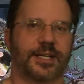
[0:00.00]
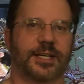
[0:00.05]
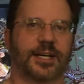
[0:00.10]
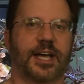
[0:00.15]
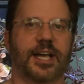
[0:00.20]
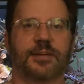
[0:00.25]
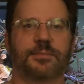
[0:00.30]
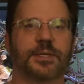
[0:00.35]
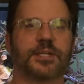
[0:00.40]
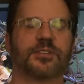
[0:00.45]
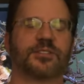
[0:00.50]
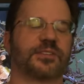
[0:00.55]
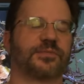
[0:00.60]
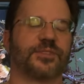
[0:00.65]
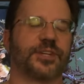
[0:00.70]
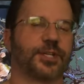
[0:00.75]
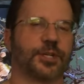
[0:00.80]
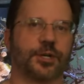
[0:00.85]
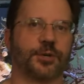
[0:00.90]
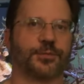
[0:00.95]
I've been using
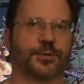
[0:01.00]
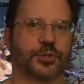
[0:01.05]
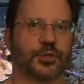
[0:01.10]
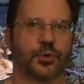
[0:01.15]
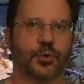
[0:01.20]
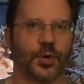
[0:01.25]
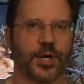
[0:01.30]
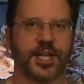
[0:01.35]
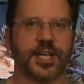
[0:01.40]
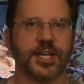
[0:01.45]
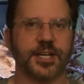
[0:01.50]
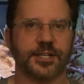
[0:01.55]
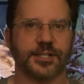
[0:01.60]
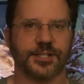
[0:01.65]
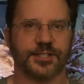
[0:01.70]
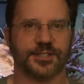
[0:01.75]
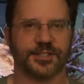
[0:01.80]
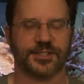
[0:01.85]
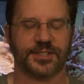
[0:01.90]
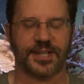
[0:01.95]
vinegar for 20
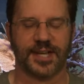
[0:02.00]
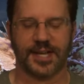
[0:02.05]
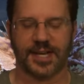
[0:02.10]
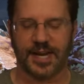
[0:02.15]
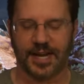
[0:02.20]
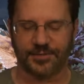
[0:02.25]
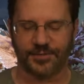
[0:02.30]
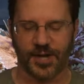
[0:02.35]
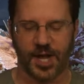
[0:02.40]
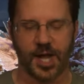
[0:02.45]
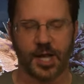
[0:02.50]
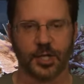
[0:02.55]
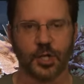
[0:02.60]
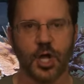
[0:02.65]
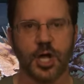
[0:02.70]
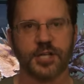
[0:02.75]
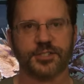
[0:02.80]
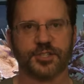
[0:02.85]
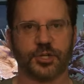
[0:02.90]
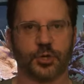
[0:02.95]
years and I've not
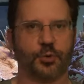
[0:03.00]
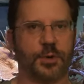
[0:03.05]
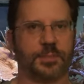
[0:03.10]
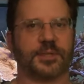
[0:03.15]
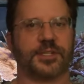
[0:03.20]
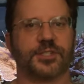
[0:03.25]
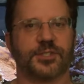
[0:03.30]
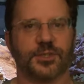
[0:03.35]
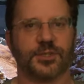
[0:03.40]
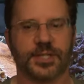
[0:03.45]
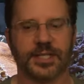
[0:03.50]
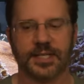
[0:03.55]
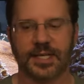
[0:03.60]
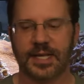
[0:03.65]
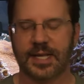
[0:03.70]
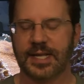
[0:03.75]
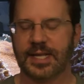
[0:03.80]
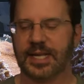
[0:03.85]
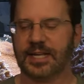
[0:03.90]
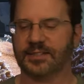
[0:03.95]
lost equipment to it.
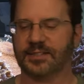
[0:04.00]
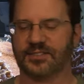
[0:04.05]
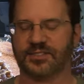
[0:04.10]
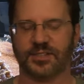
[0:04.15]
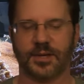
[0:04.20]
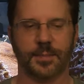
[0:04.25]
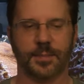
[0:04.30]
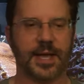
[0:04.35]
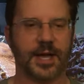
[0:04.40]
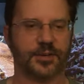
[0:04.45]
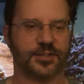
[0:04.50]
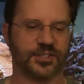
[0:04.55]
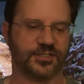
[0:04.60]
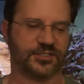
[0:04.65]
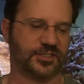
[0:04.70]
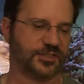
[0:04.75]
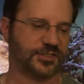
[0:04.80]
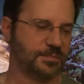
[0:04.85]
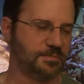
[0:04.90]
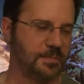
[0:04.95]
And somehow there's
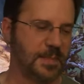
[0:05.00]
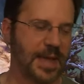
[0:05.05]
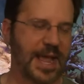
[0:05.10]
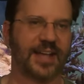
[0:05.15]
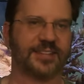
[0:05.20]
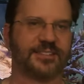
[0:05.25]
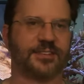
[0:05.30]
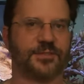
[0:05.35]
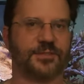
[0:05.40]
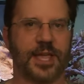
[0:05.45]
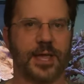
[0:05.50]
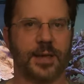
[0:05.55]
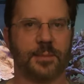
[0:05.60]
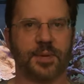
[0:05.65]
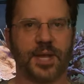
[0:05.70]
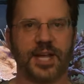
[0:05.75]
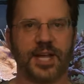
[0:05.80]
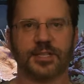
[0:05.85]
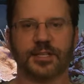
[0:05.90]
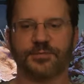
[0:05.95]
this massive
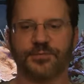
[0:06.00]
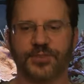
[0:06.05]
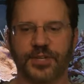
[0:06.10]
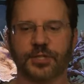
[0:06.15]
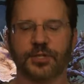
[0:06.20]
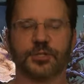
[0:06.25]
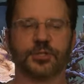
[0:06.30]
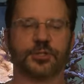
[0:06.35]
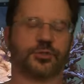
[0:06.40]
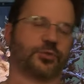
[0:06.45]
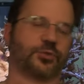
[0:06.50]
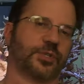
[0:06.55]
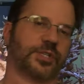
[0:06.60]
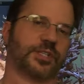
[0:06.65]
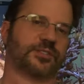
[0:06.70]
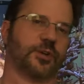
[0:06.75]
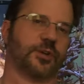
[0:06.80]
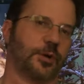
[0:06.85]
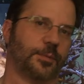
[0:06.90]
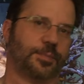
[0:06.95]
campaign that vinegar
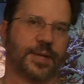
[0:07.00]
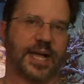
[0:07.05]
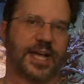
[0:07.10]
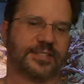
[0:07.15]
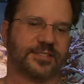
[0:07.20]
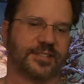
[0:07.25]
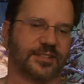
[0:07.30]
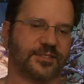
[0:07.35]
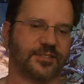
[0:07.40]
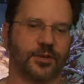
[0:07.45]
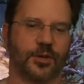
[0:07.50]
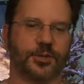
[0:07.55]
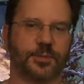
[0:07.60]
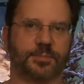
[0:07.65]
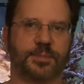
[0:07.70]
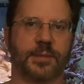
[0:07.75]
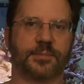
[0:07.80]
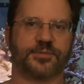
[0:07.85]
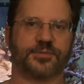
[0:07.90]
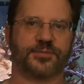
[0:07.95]
destroys all plastics and all the
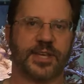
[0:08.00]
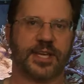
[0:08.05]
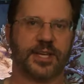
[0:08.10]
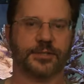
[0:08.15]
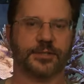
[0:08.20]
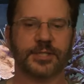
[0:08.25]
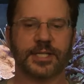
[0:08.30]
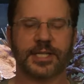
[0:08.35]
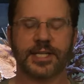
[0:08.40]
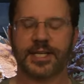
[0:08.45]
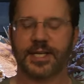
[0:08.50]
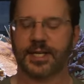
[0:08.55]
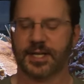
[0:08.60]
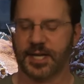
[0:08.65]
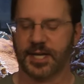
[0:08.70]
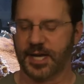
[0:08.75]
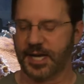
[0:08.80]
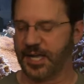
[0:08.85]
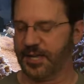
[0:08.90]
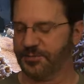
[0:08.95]
pumps fail.
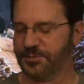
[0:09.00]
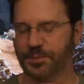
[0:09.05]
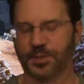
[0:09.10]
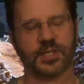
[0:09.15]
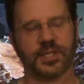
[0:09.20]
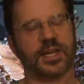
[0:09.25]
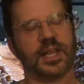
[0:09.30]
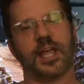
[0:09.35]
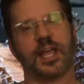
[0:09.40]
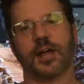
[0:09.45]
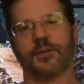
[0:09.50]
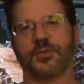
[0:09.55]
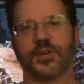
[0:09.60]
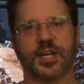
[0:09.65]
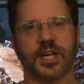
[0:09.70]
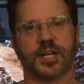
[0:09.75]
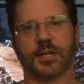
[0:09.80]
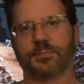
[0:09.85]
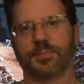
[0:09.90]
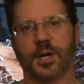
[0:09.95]
I have put every
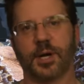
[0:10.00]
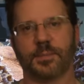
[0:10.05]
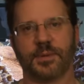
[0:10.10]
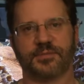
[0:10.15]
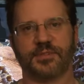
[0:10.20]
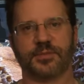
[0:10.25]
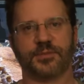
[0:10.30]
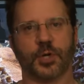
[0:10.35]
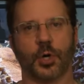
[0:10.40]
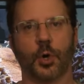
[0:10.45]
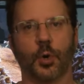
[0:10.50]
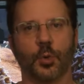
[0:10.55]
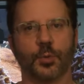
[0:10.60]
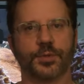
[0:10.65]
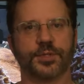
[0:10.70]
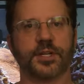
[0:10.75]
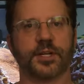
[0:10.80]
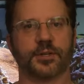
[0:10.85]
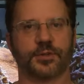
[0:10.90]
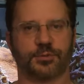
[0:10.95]
kind of pump I've ever
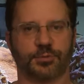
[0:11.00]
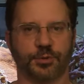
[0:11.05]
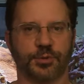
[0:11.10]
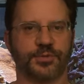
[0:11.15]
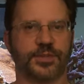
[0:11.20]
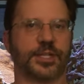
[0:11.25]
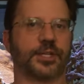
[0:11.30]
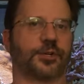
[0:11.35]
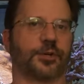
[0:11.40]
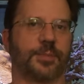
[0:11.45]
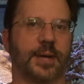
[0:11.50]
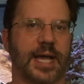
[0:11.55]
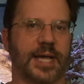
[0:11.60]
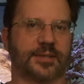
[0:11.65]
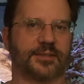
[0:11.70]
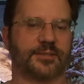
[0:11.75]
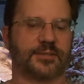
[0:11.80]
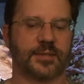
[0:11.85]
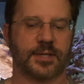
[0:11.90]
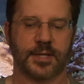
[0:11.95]
owned through vinegar
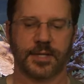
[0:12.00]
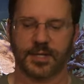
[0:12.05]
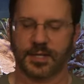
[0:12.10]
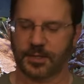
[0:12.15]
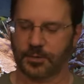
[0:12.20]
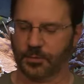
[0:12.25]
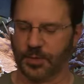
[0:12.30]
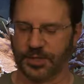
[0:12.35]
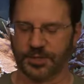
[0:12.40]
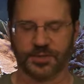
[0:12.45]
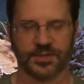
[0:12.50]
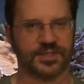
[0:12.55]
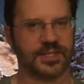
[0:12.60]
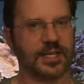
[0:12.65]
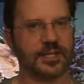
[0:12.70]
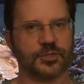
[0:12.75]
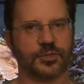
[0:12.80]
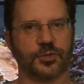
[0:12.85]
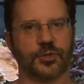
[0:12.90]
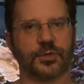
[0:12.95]
baths, whether it's
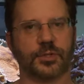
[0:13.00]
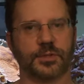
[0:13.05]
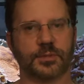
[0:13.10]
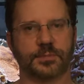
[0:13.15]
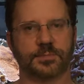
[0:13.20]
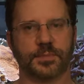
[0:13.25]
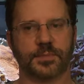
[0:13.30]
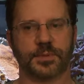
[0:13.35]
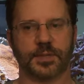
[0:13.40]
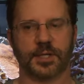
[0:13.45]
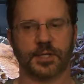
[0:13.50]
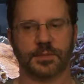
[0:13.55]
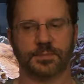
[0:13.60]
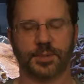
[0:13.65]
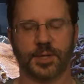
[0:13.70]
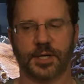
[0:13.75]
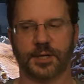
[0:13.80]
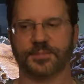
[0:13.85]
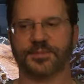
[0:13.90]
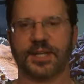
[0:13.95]
internal uh,
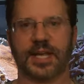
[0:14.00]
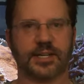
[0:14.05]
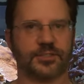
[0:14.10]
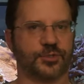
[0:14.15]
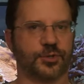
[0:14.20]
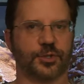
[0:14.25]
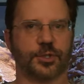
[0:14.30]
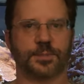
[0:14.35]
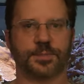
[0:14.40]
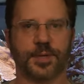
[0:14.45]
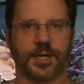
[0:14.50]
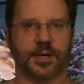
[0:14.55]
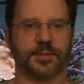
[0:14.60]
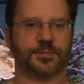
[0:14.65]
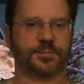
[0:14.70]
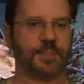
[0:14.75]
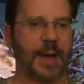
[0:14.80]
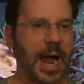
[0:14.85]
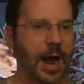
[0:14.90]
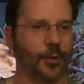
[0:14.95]
pumps, external pumps,
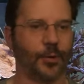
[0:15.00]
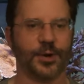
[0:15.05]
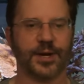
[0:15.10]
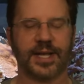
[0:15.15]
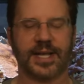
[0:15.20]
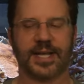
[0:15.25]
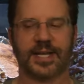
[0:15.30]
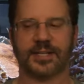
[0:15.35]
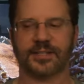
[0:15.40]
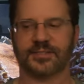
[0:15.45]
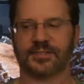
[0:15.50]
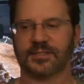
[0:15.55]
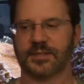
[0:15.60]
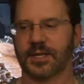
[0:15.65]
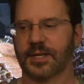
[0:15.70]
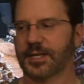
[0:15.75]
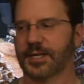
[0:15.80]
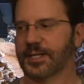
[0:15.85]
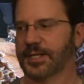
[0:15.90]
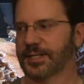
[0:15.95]
power heads,
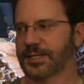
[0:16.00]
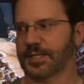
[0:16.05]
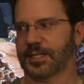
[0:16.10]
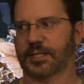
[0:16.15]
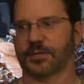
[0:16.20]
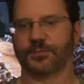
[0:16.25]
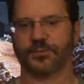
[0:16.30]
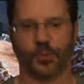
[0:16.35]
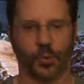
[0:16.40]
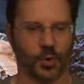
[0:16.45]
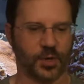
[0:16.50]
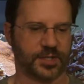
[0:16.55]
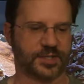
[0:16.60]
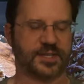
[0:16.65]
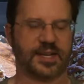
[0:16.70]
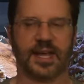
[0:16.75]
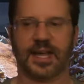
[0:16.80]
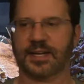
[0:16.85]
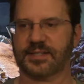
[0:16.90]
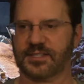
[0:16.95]
uh,
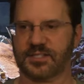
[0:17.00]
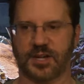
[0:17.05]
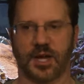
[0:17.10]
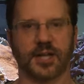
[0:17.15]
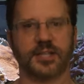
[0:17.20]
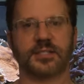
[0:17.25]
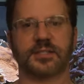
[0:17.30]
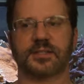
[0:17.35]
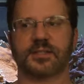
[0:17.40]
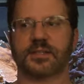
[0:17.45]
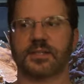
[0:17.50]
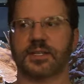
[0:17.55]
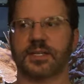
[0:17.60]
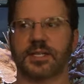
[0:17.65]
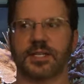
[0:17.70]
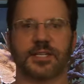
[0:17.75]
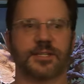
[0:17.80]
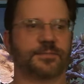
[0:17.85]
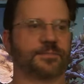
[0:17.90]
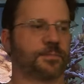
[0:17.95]
Vortechs,
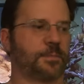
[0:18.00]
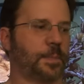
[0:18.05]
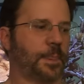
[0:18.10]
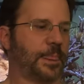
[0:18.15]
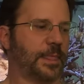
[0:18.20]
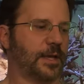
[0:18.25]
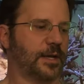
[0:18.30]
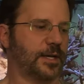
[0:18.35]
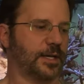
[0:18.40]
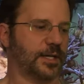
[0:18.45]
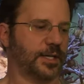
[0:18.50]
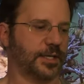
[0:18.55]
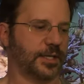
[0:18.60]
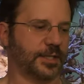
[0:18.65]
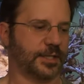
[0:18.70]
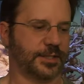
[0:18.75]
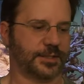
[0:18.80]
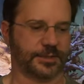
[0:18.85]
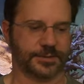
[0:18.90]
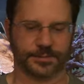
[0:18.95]
Tunze,
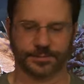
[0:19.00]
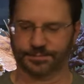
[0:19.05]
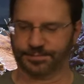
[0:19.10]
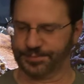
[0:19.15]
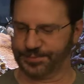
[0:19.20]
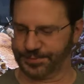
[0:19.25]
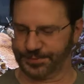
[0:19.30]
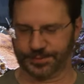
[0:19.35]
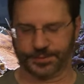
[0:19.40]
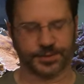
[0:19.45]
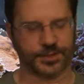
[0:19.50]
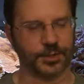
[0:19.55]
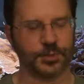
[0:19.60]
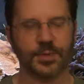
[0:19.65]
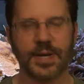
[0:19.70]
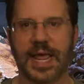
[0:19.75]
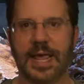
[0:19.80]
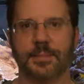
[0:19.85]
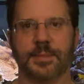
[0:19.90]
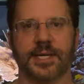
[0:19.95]
uh, you
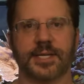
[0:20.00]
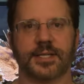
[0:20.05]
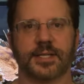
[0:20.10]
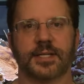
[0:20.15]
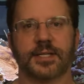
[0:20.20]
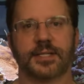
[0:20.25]
name it.